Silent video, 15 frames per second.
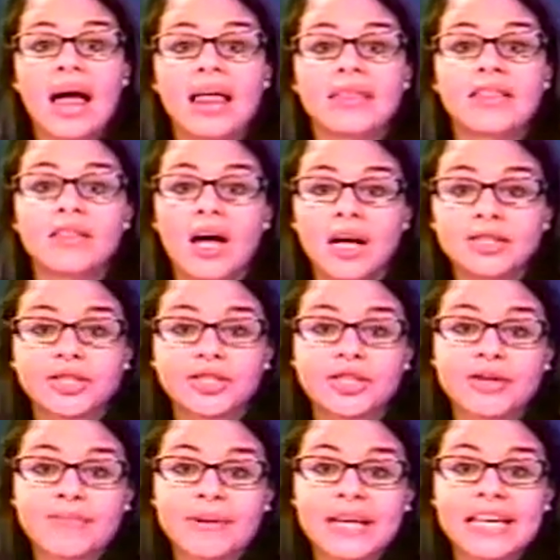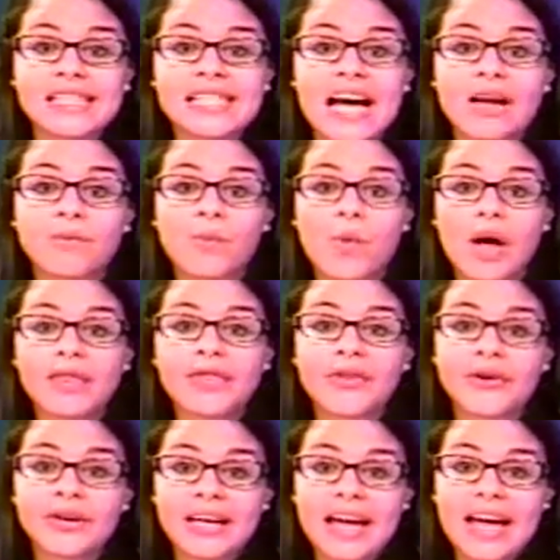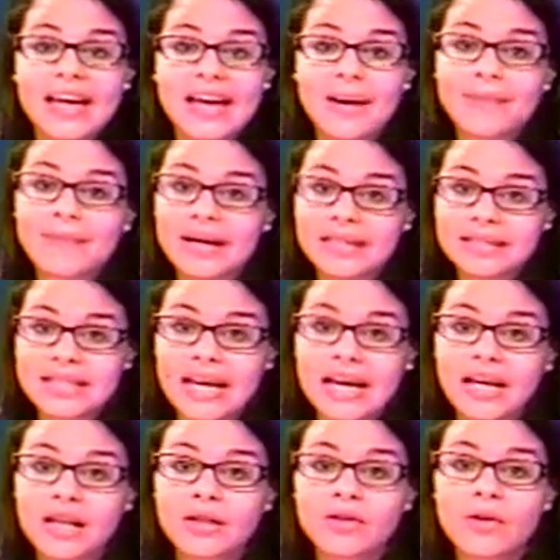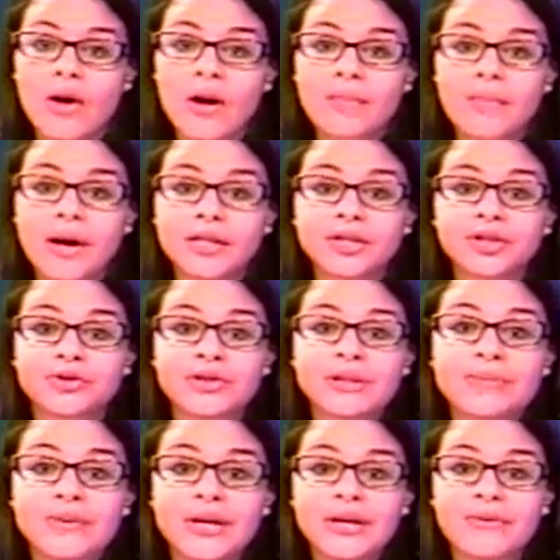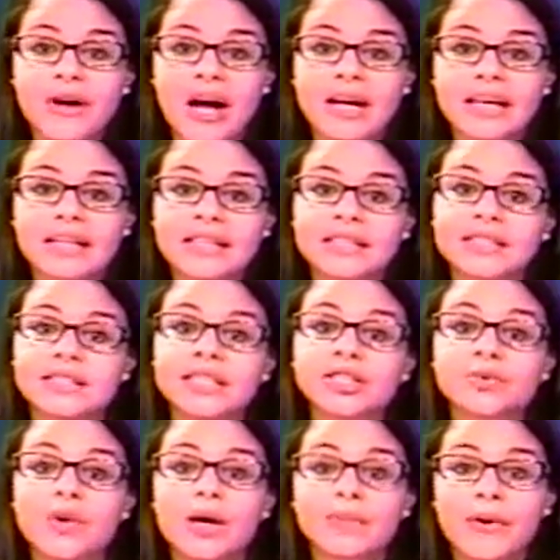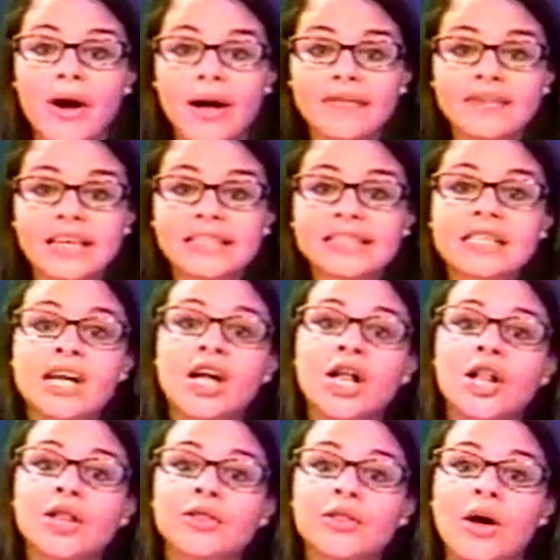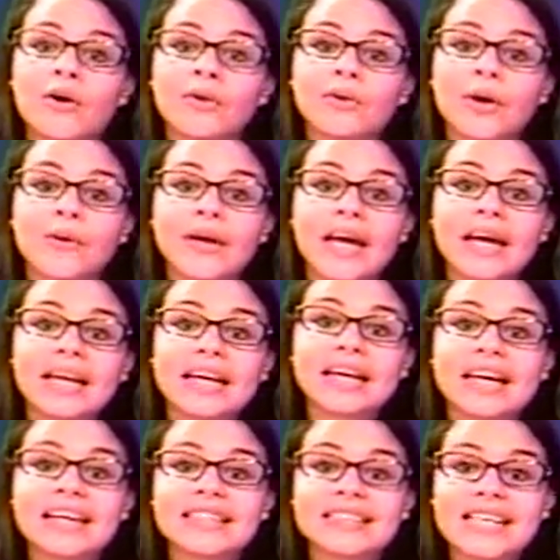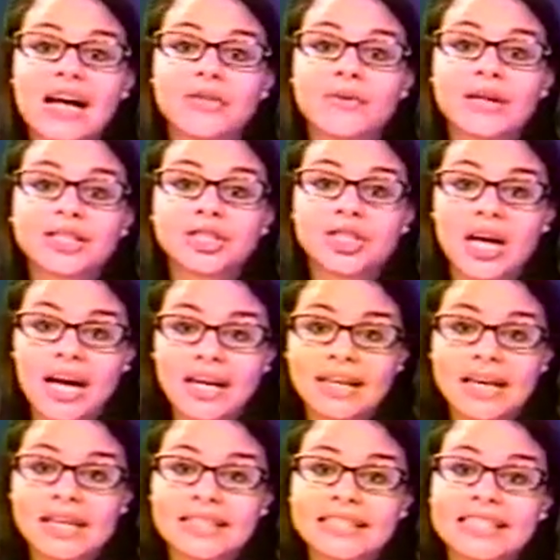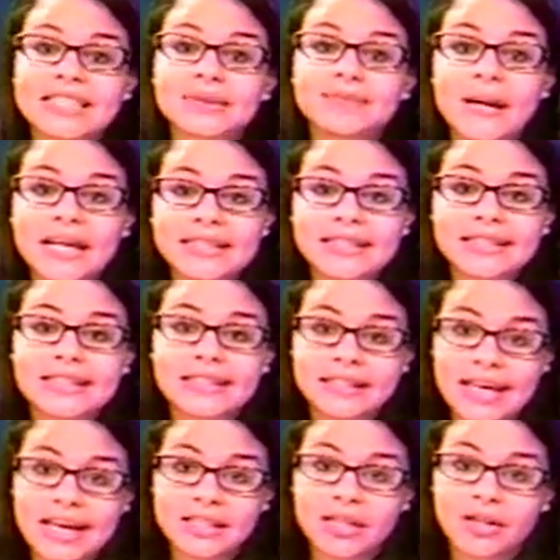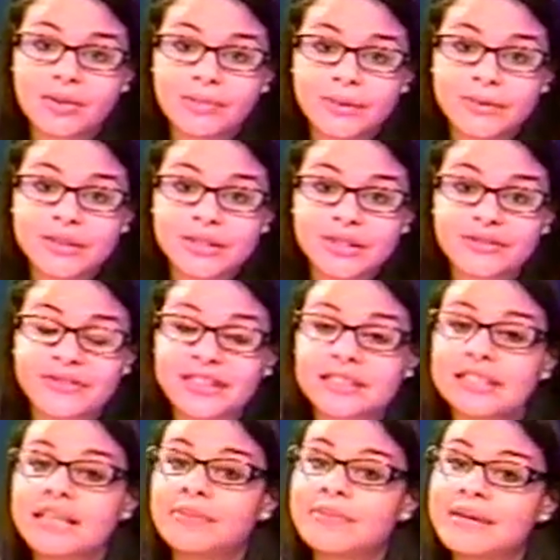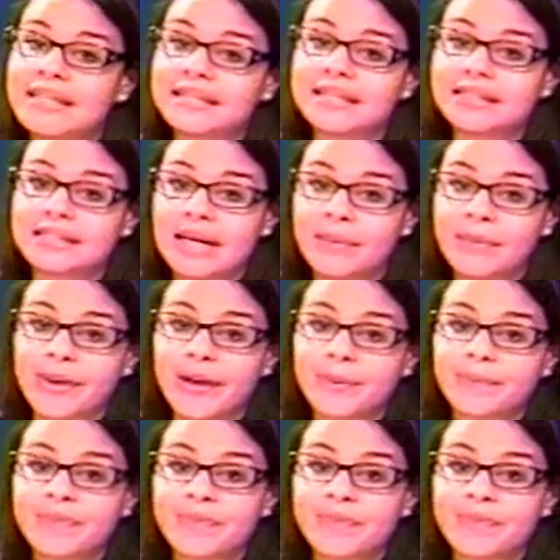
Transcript: The launch took place at 1:30 a.m. Monday. Long March 3B rocket in Sichuan province, located in southwest China, is expected to land on the moon's surface in mid-December.